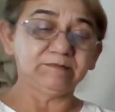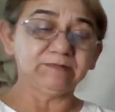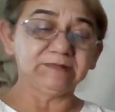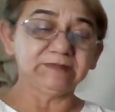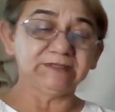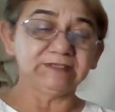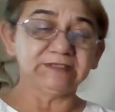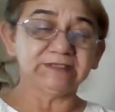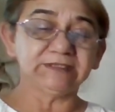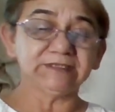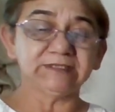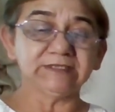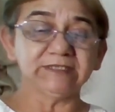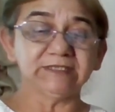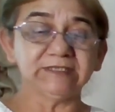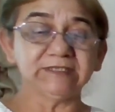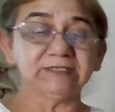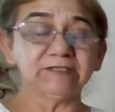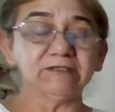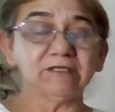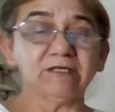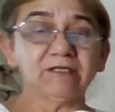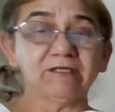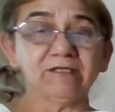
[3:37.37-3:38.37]
This does
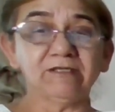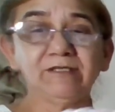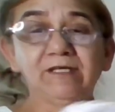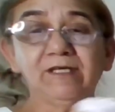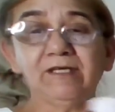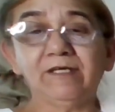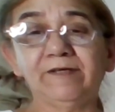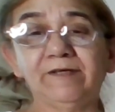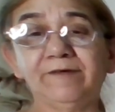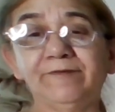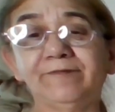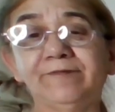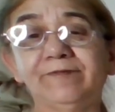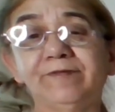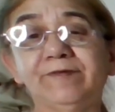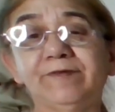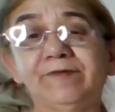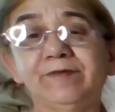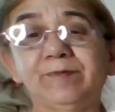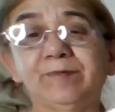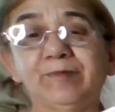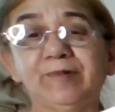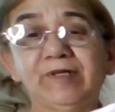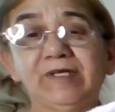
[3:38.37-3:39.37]
not have
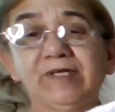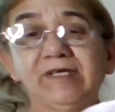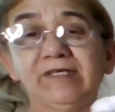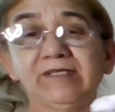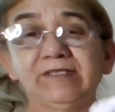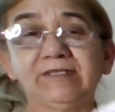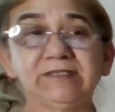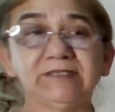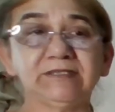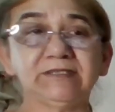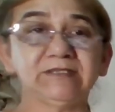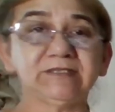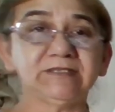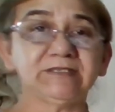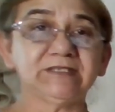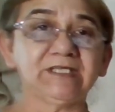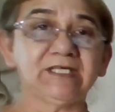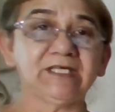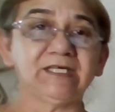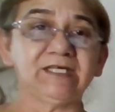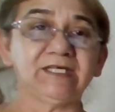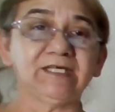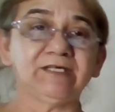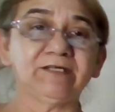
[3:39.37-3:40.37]
the friend
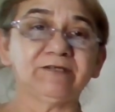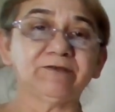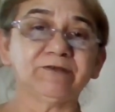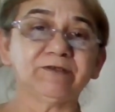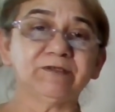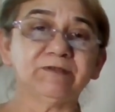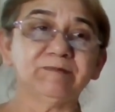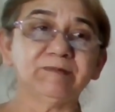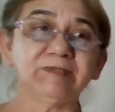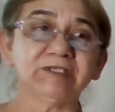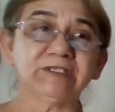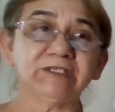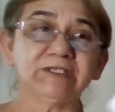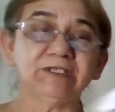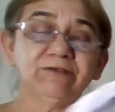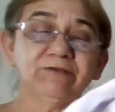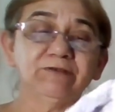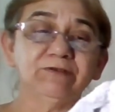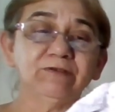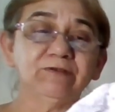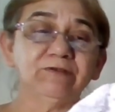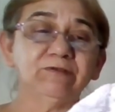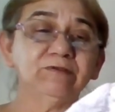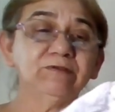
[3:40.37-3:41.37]
tag or the
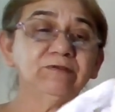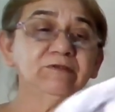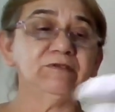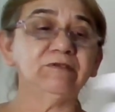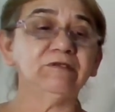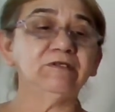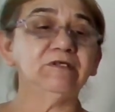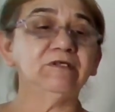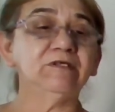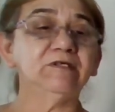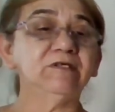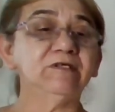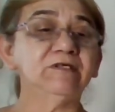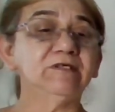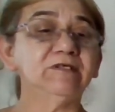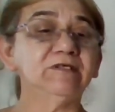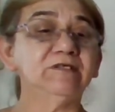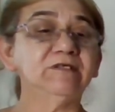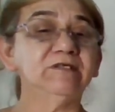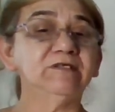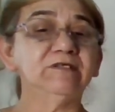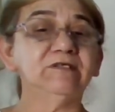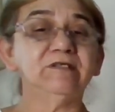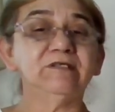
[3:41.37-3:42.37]
material.
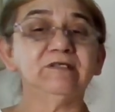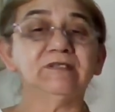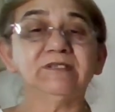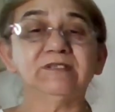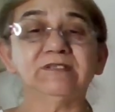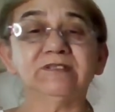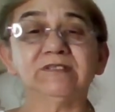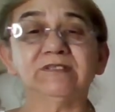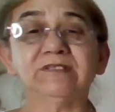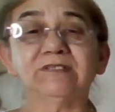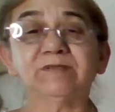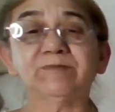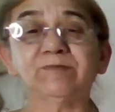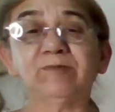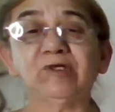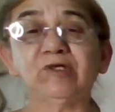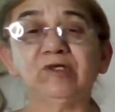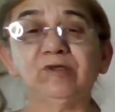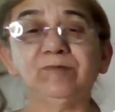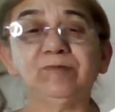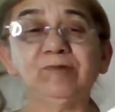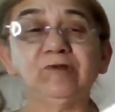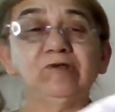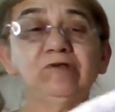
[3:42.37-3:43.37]
This is
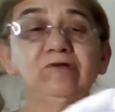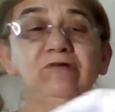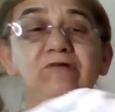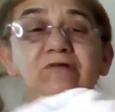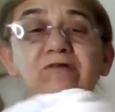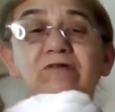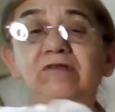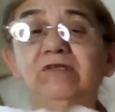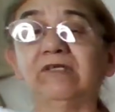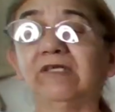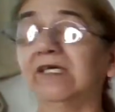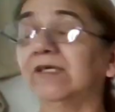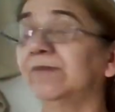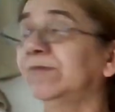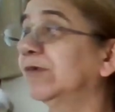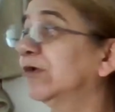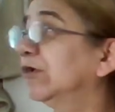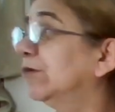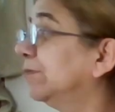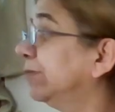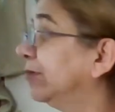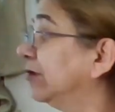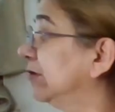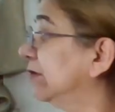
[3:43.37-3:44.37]
purple, light
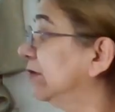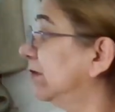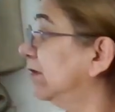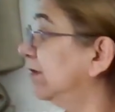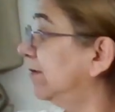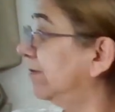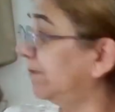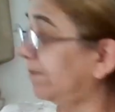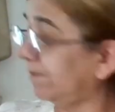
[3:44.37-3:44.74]
purple.